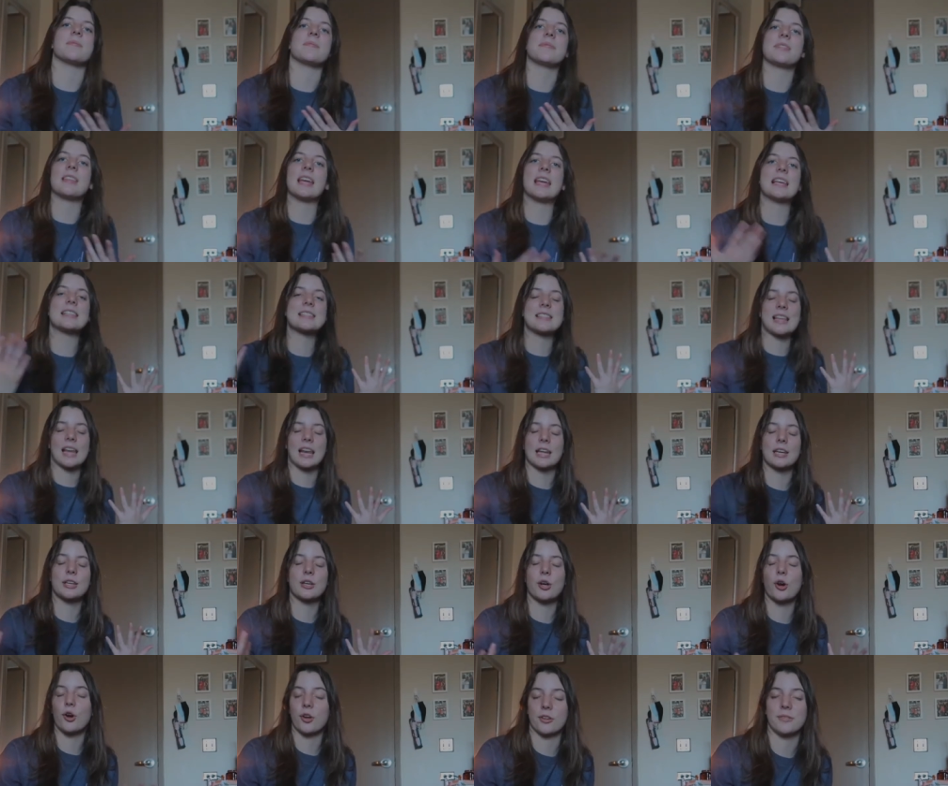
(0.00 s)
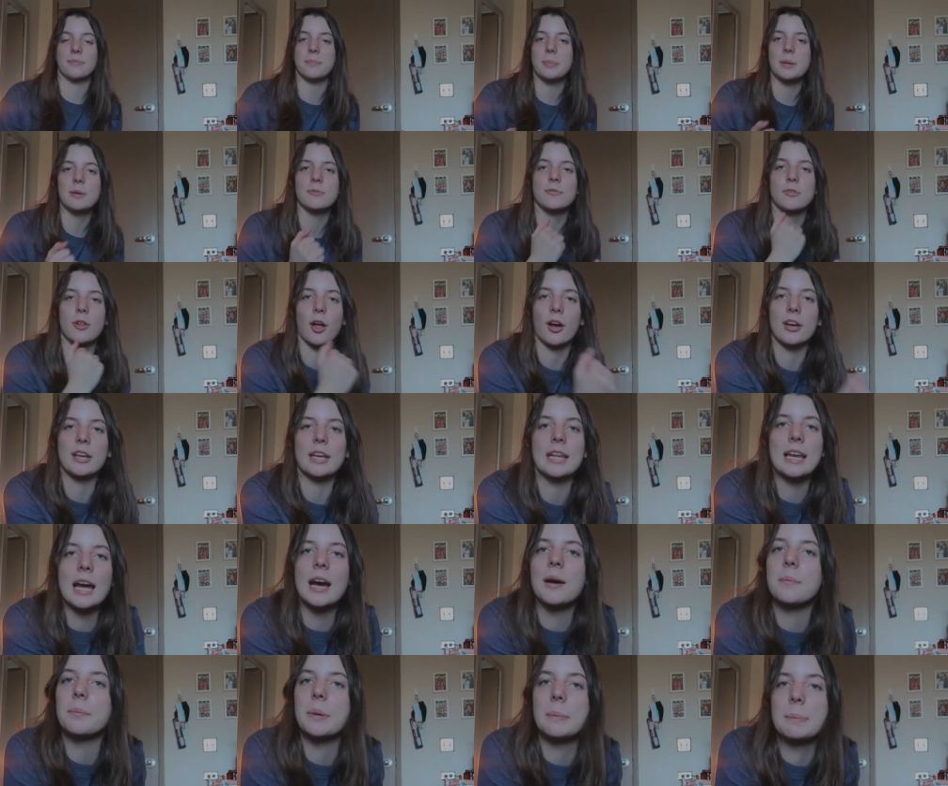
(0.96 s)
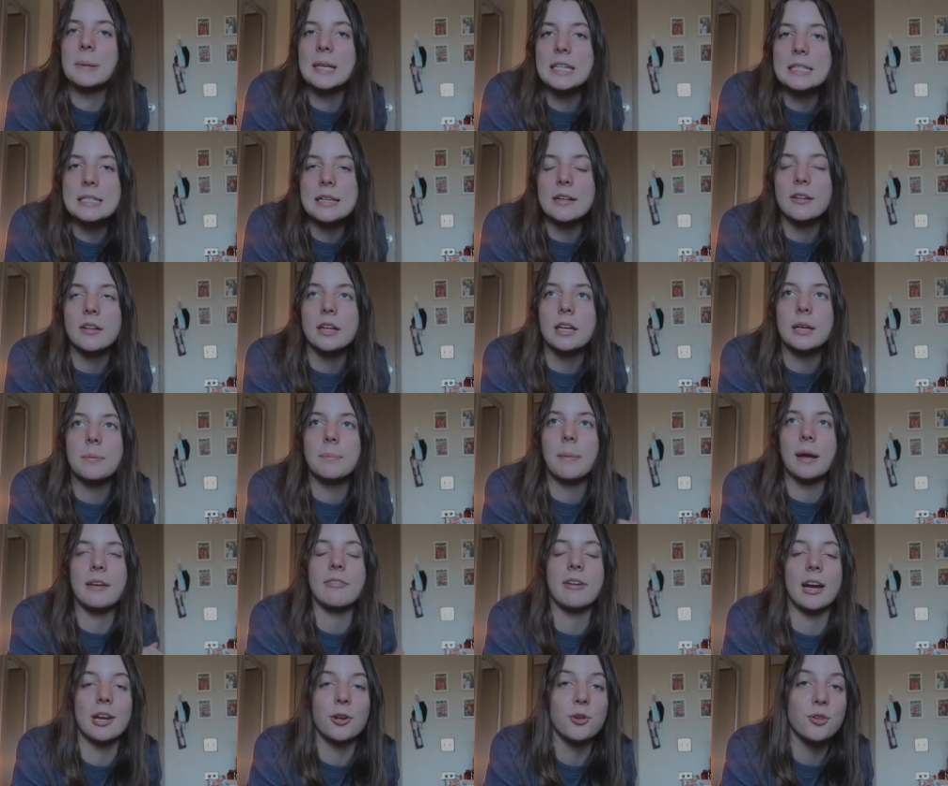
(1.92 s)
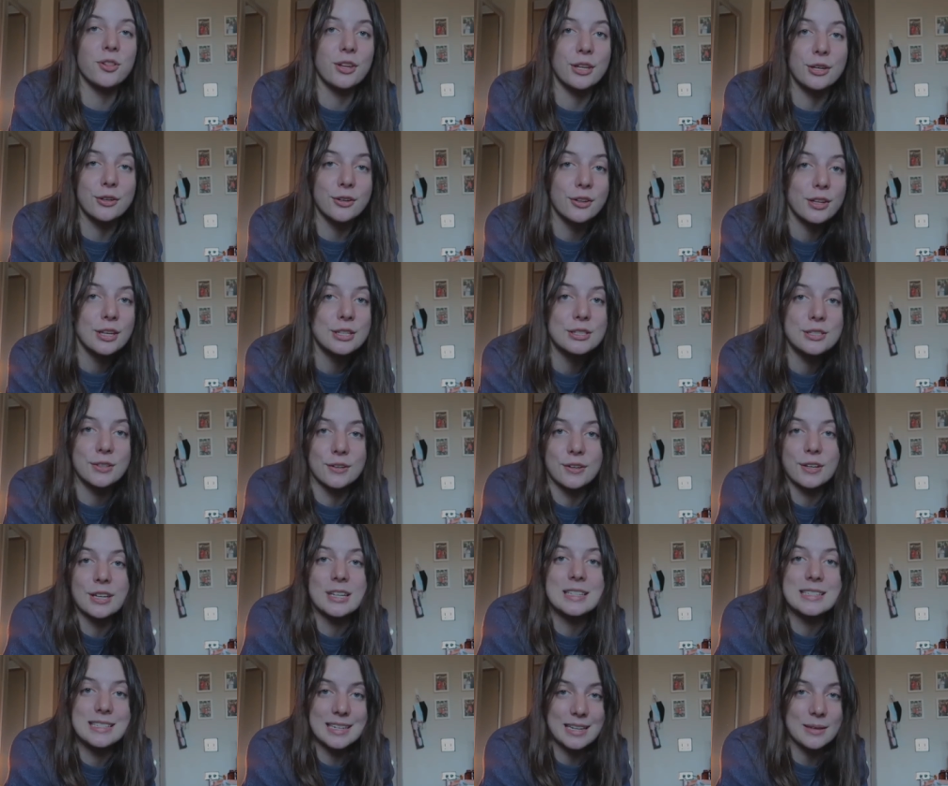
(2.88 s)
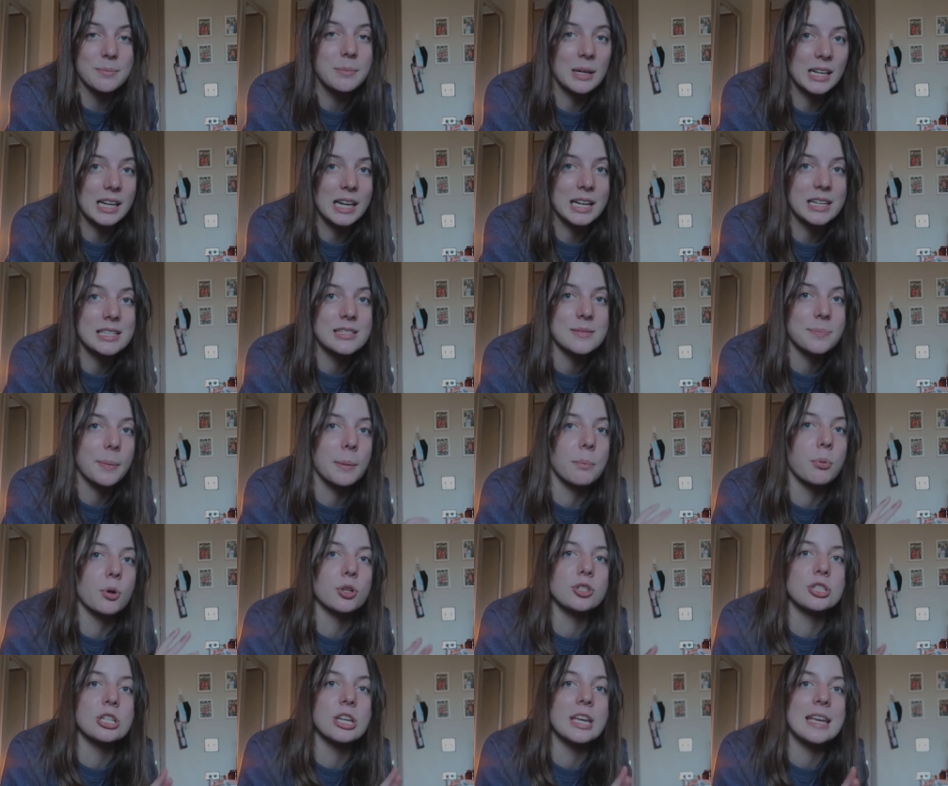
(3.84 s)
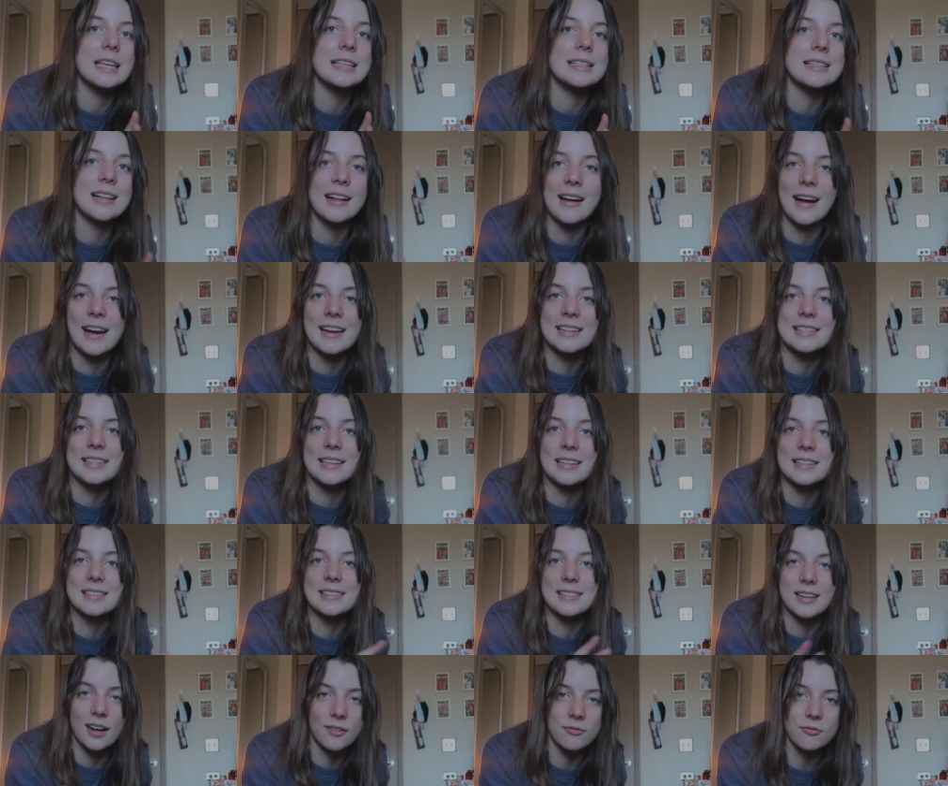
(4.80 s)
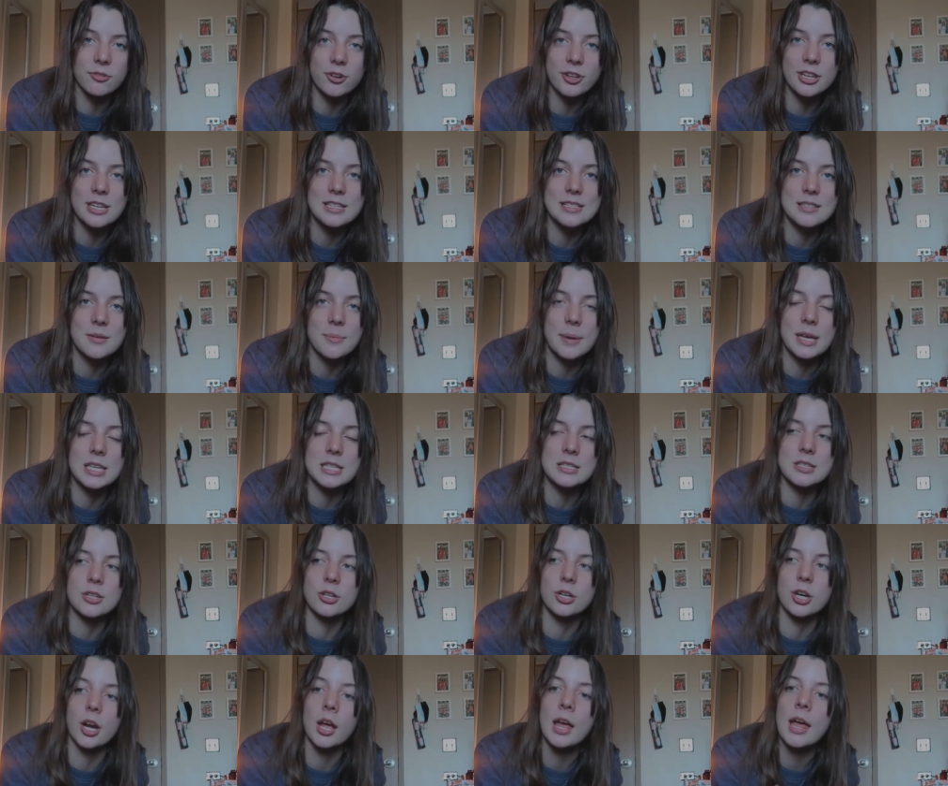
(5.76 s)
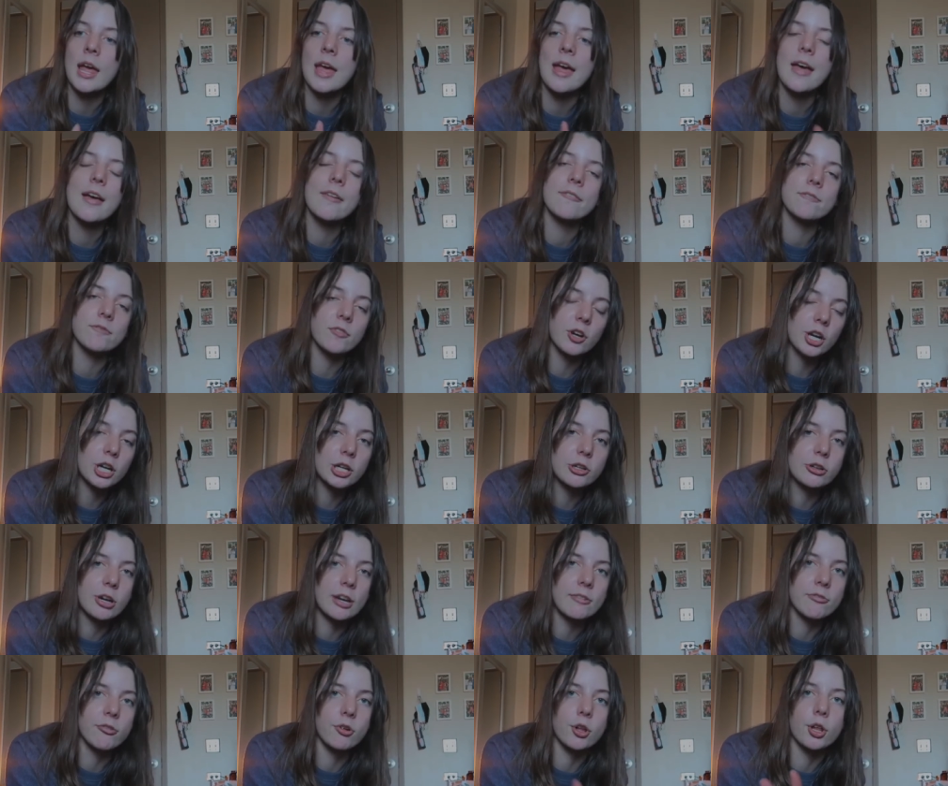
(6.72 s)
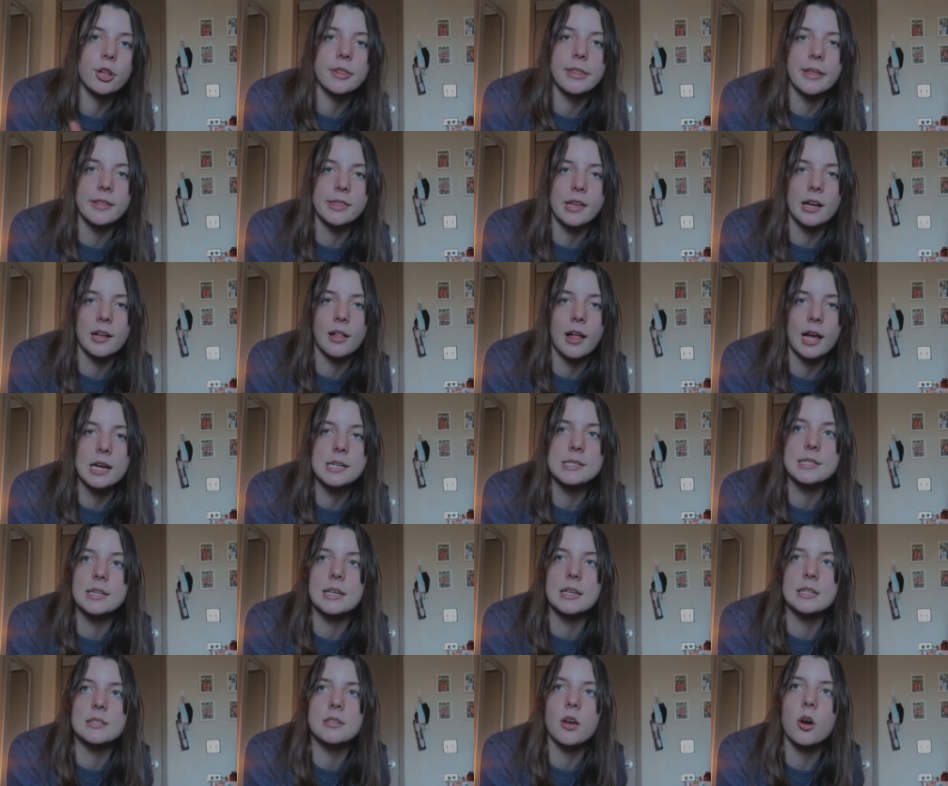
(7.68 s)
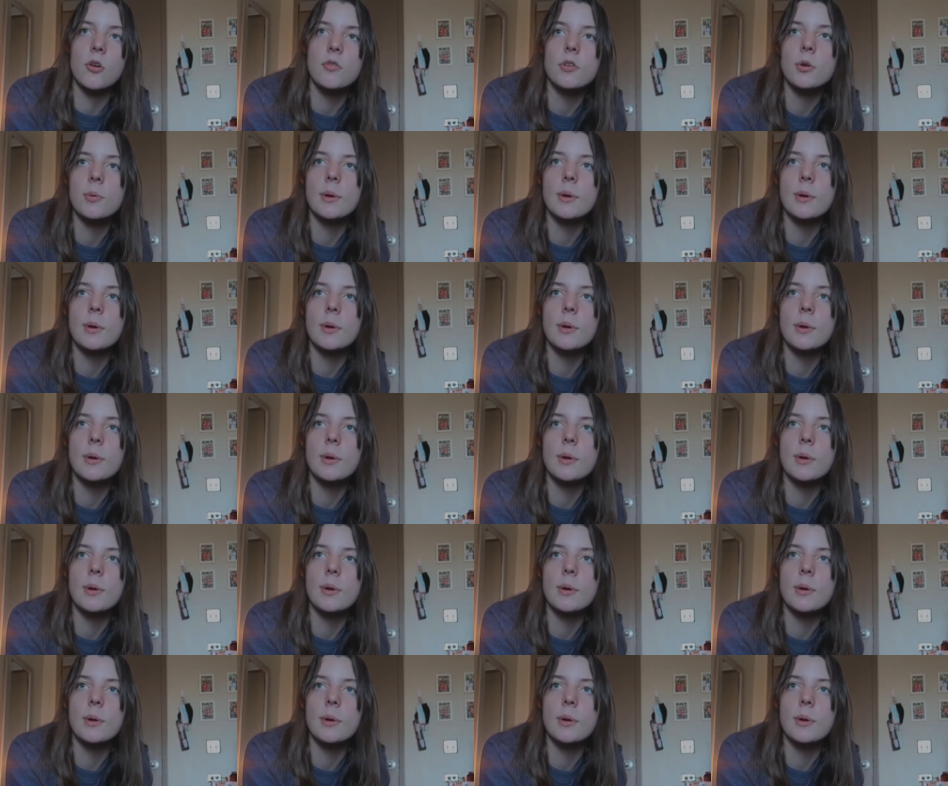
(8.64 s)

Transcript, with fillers: things that I could be vlogging at, but basically my final literally took 10 minutes. My Portuguese class is done for the semester very grateful that that class is over